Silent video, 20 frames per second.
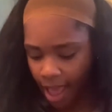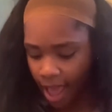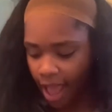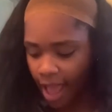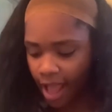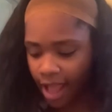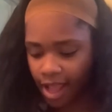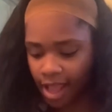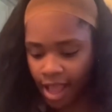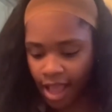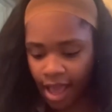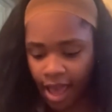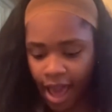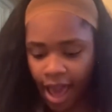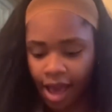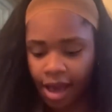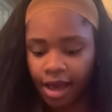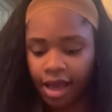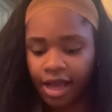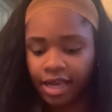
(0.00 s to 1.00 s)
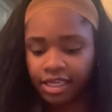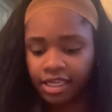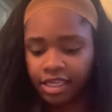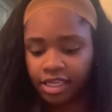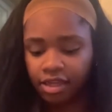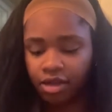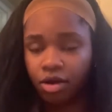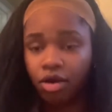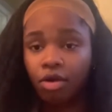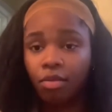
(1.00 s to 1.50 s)
and I got
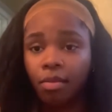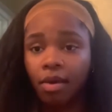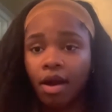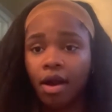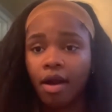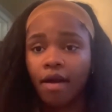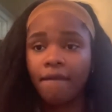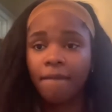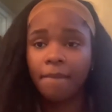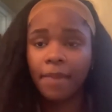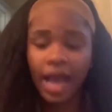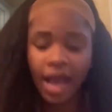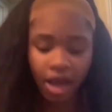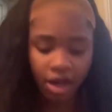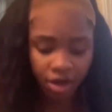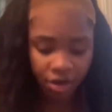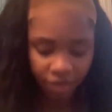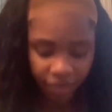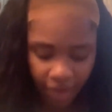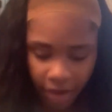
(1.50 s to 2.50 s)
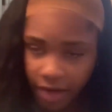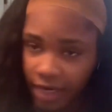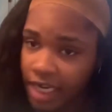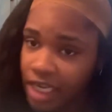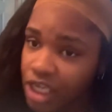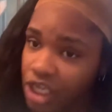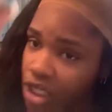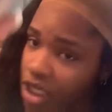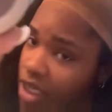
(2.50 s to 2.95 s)
some powder foundation